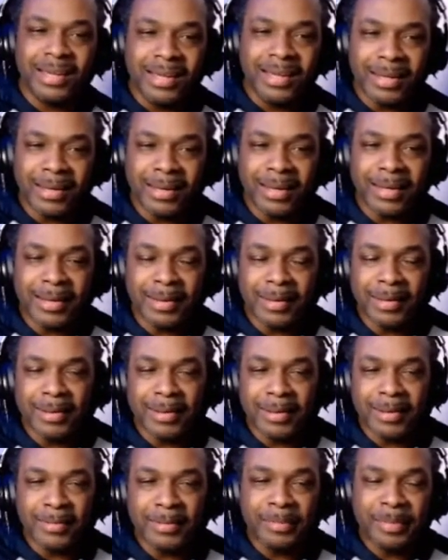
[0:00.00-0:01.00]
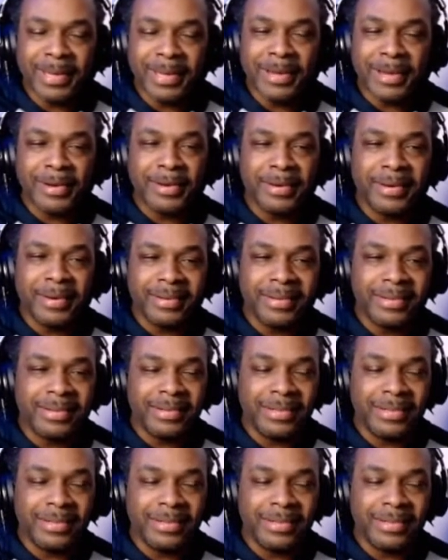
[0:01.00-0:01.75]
a uh, uh, uh, parent.